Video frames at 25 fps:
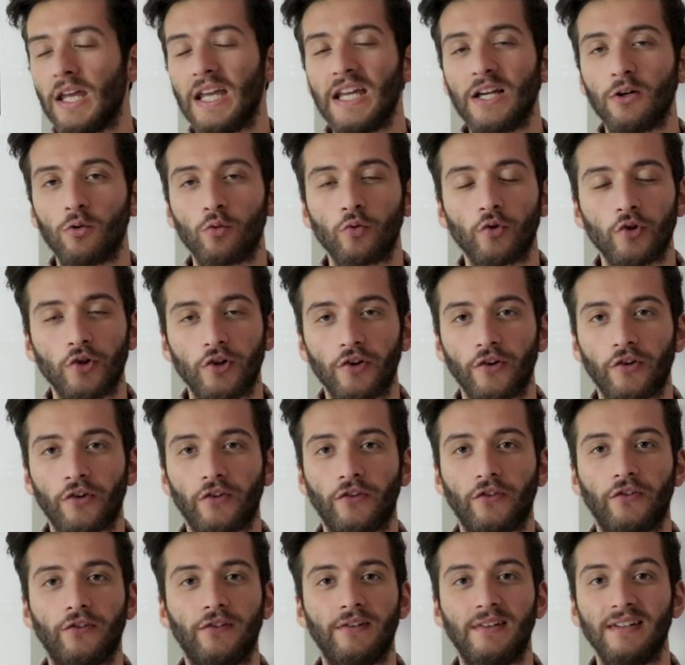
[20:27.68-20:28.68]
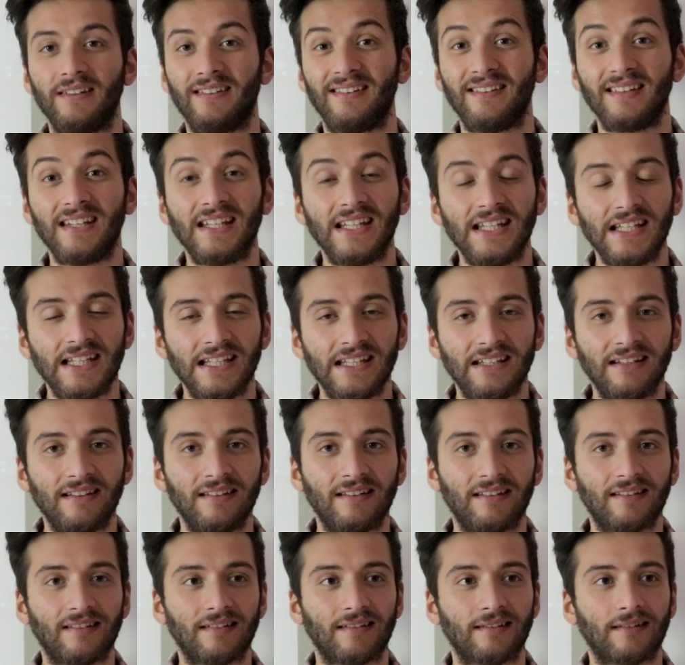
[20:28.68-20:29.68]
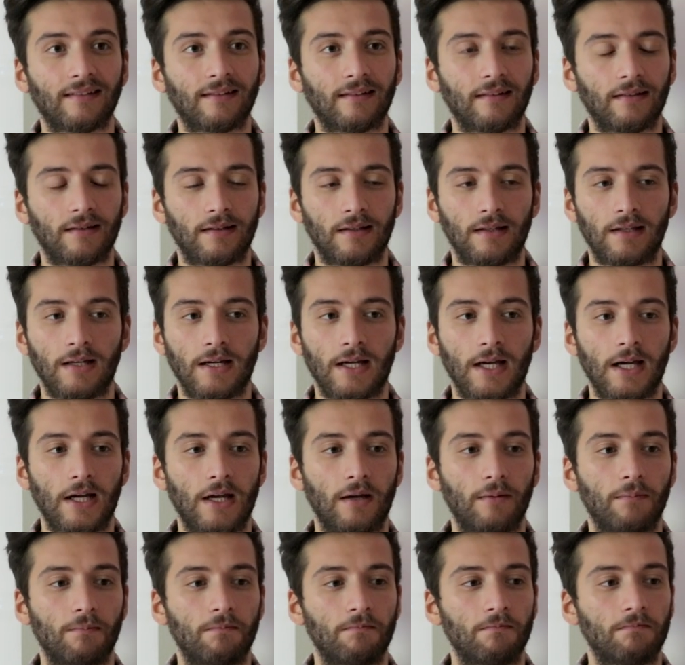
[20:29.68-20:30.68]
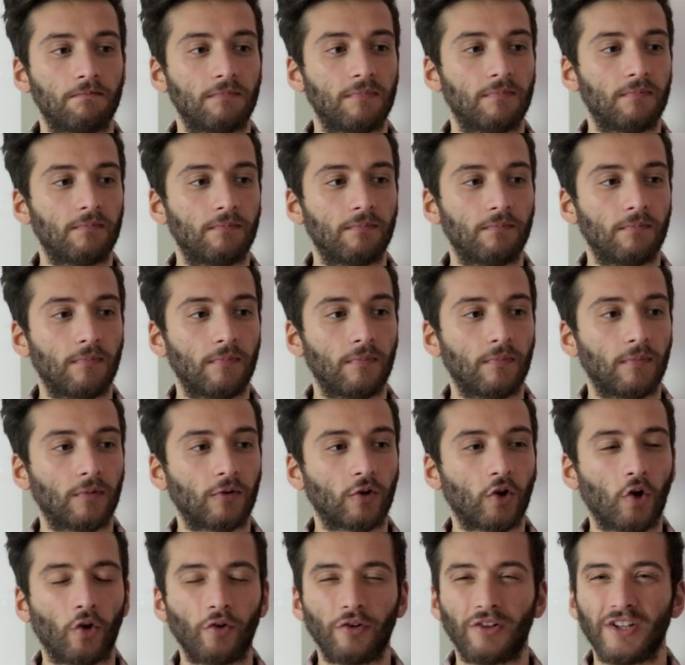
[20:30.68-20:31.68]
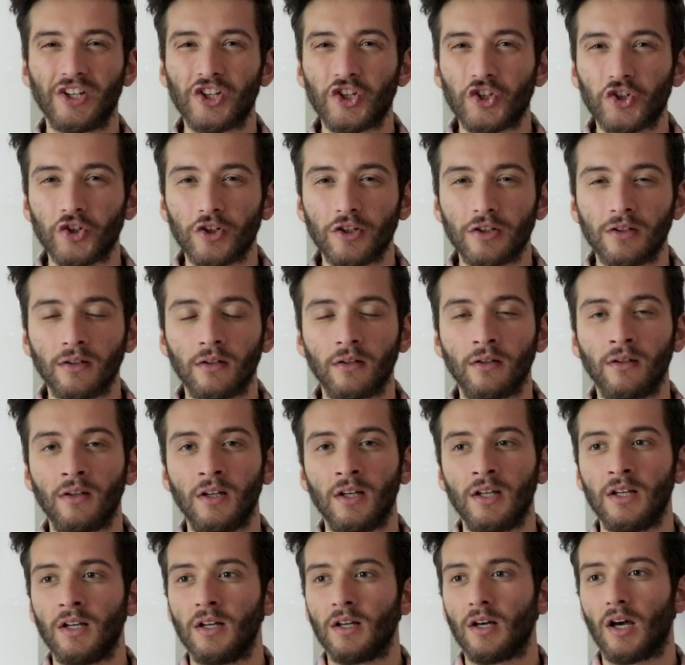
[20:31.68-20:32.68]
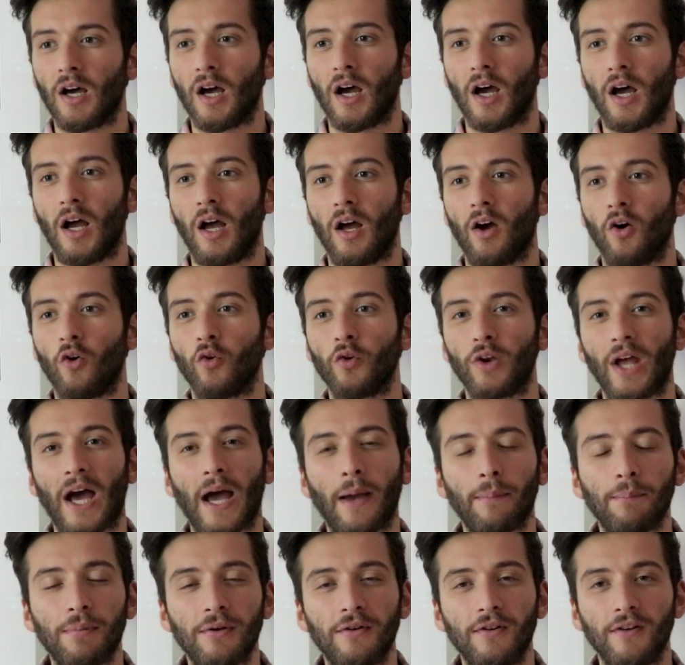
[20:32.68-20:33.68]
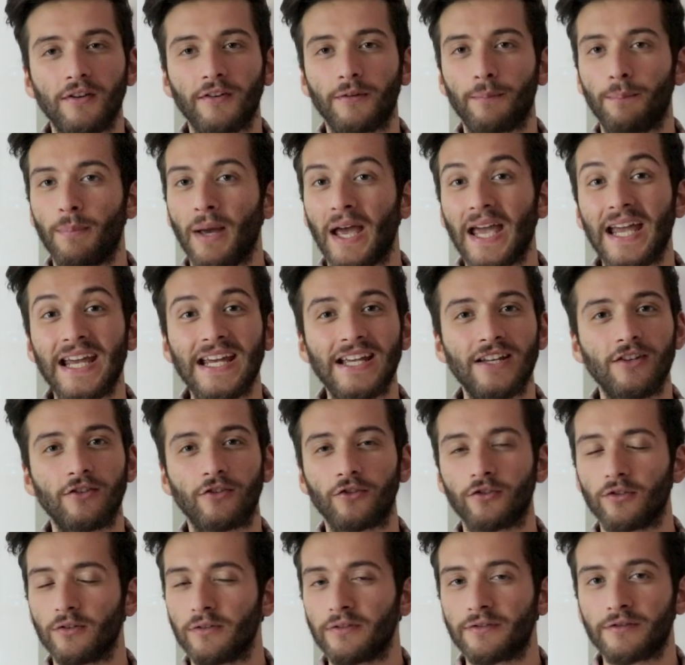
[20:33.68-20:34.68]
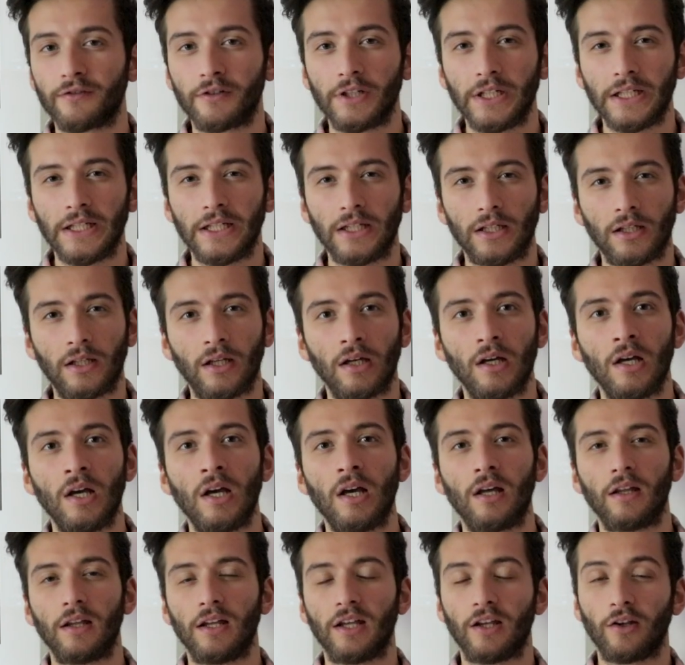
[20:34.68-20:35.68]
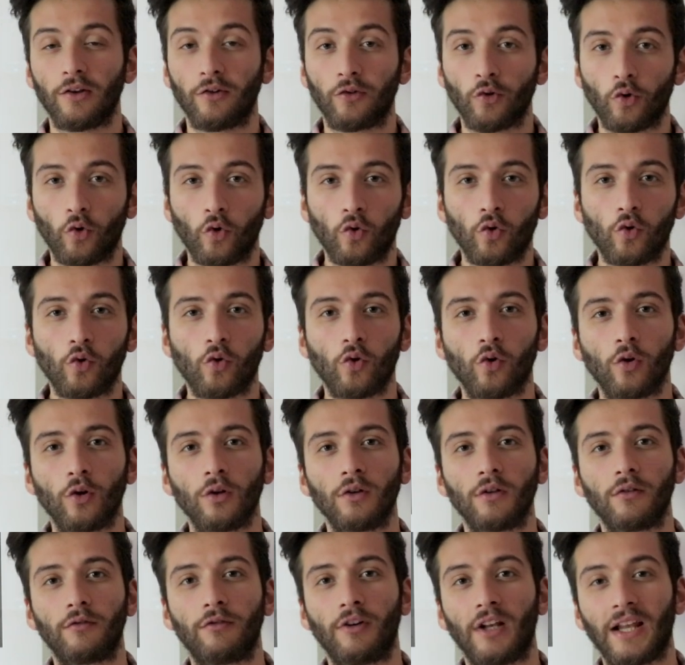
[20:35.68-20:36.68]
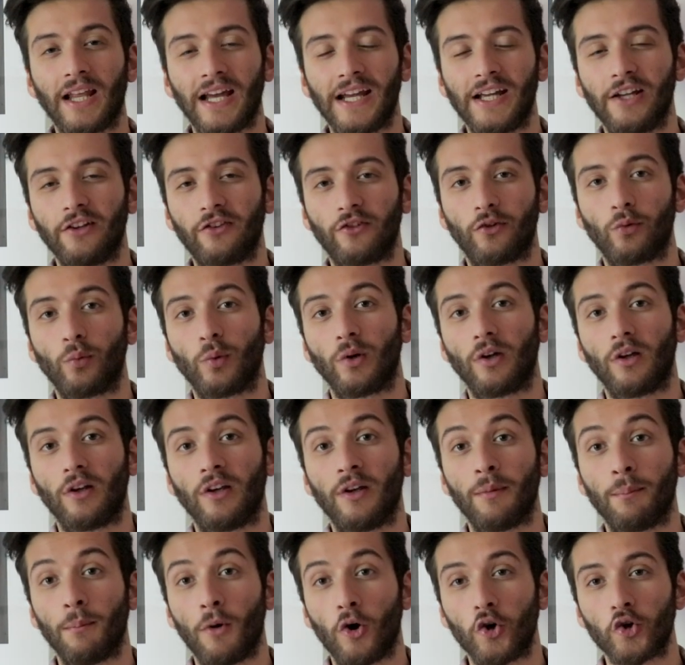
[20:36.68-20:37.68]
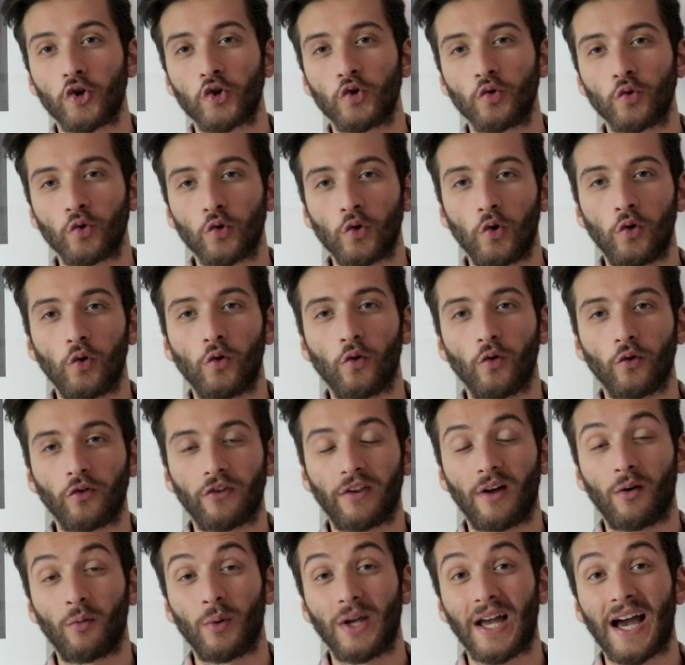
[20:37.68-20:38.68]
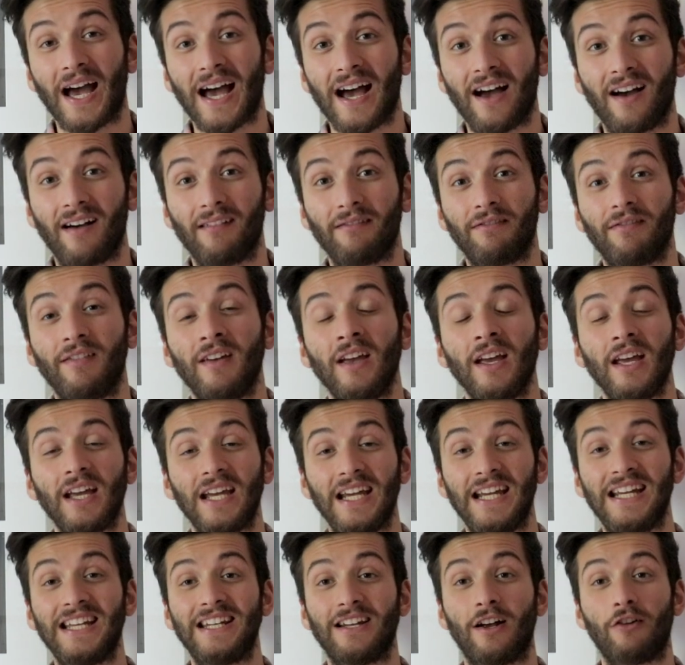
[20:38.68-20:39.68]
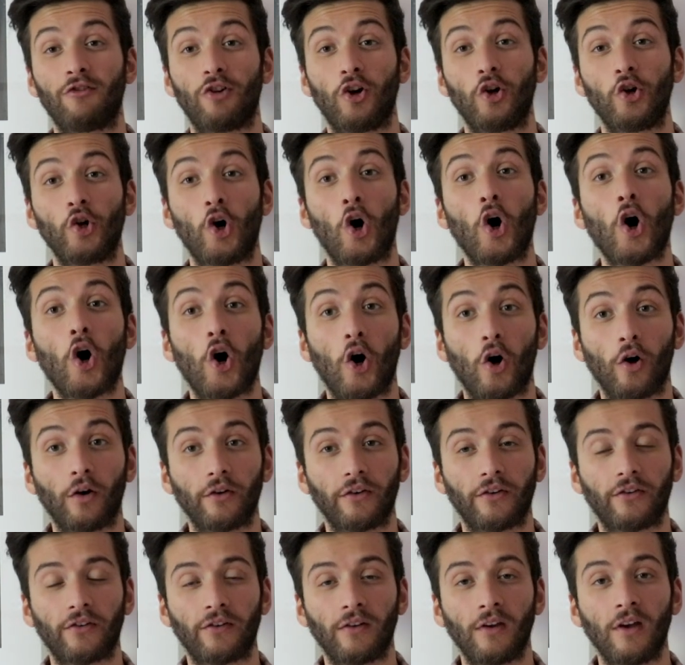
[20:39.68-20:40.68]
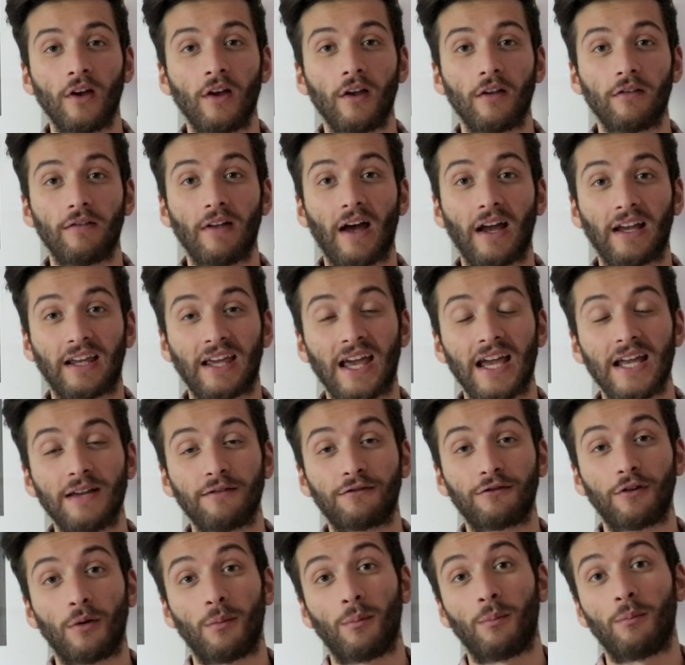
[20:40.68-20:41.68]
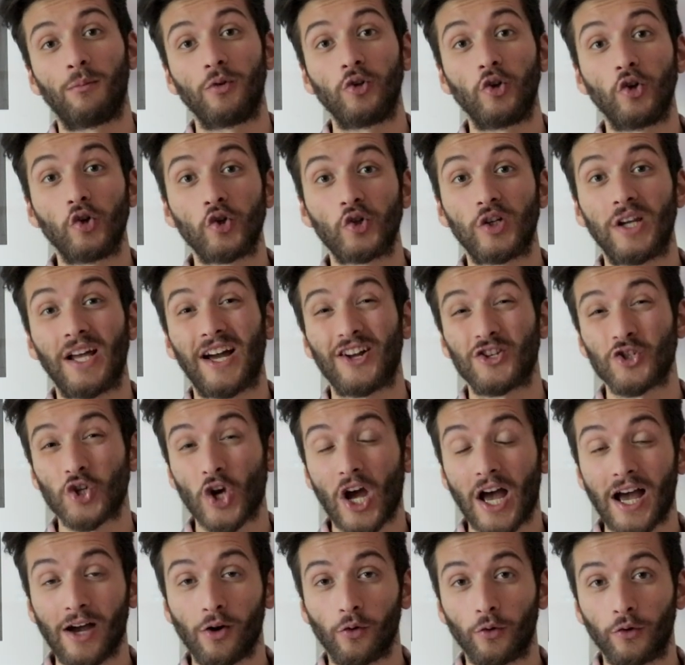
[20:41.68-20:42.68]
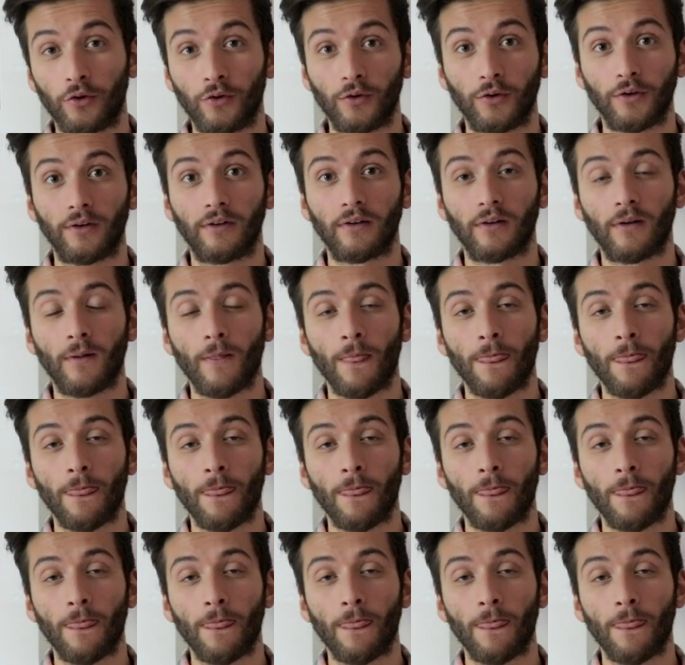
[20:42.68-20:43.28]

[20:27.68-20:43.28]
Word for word: illness, disease, um, condition, uh, unhappiness, pain, suffering. It is all related to an emotional cause that we have in our own hearts that came from usually our childhood,